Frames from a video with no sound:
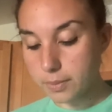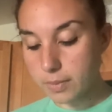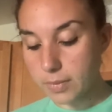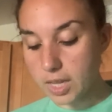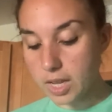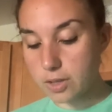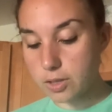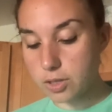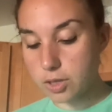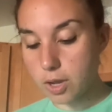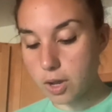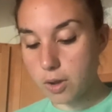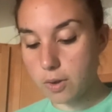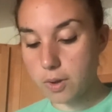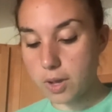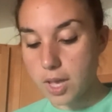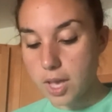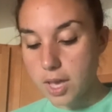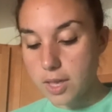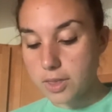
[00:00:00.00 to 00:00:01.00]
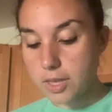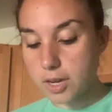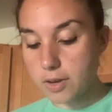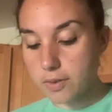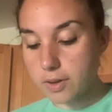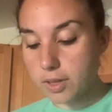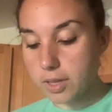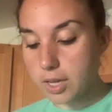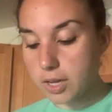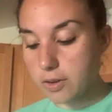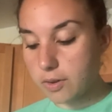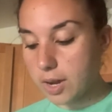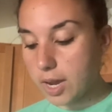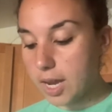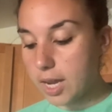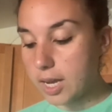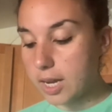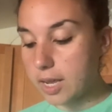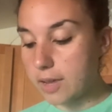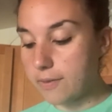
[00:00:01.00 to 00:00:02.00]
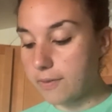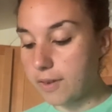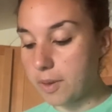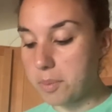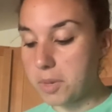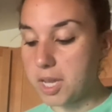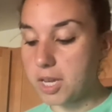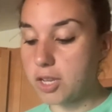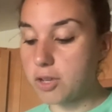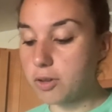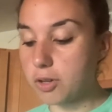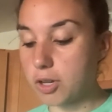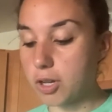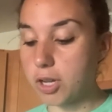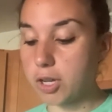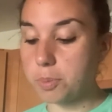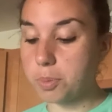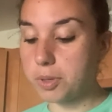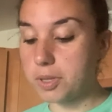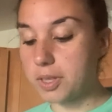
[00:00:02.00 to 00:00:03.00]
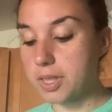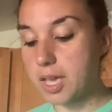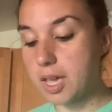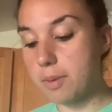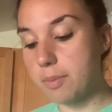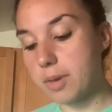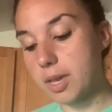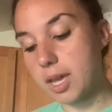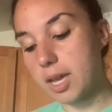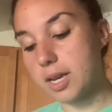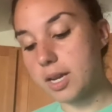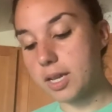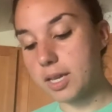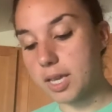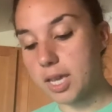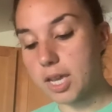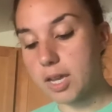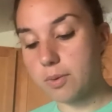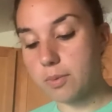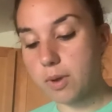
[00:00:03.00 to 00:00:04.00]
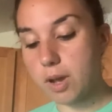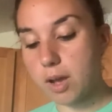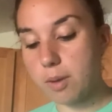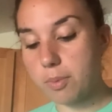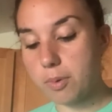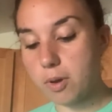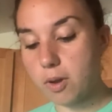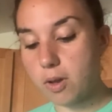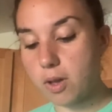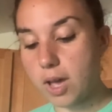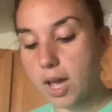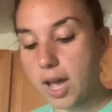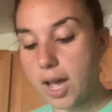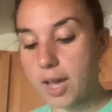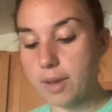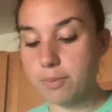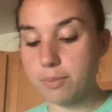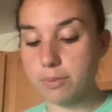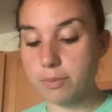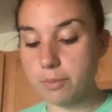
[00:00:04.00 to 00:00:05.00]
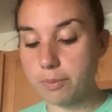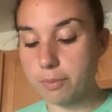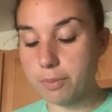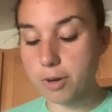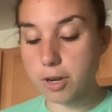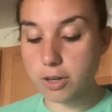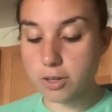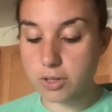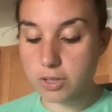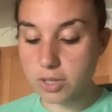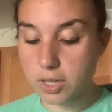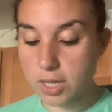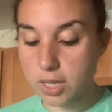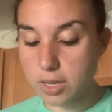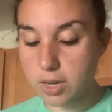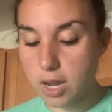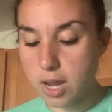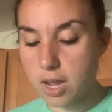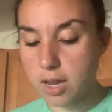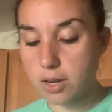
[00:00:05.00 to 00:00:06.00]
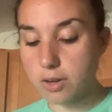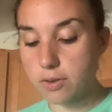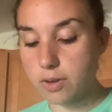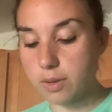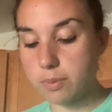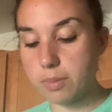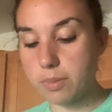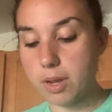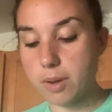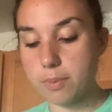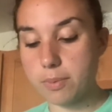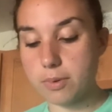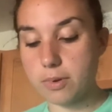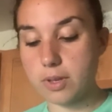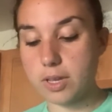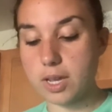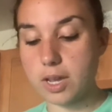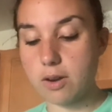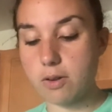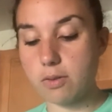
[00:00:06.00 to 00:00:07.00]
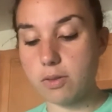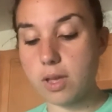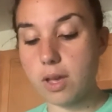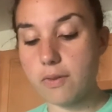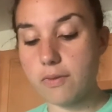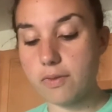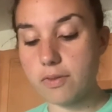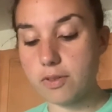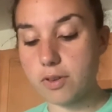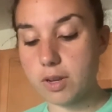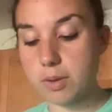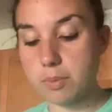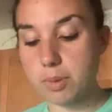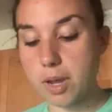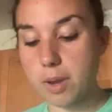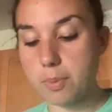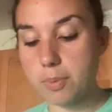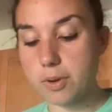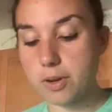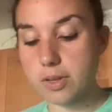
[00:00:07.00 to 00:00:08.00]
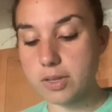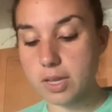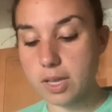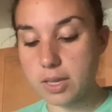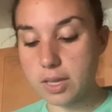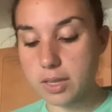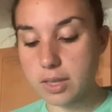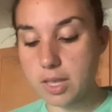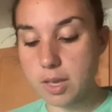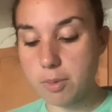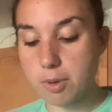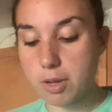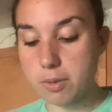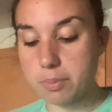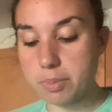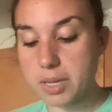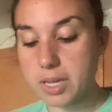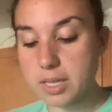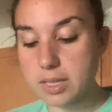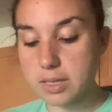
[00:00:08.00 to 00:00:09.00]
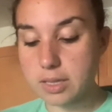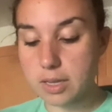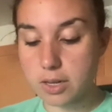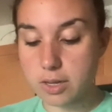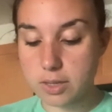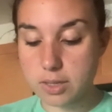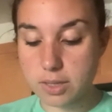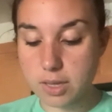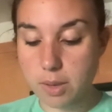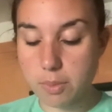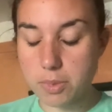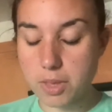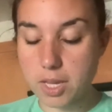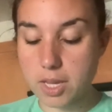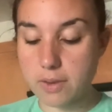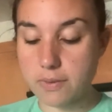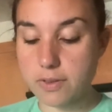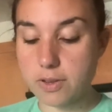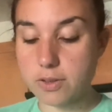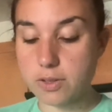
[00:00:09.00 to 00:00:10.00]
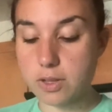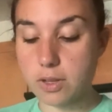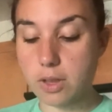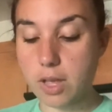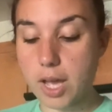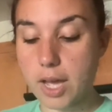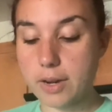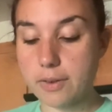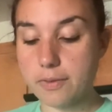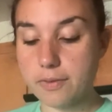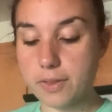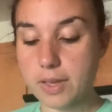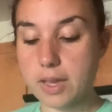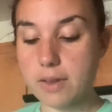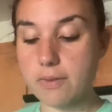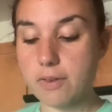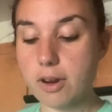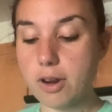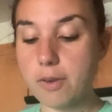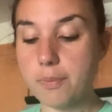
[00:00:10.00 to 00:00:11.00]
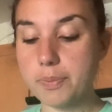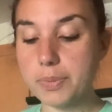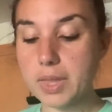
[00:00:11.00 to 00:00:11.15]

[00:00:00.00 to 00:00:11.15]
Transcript: So they're really great if, I mean, you could put them in a quinoa bowl. I'm personally not a green pepper, like I don't love green peppers. I'll eat them on pizza or something if there's a lot of flavor.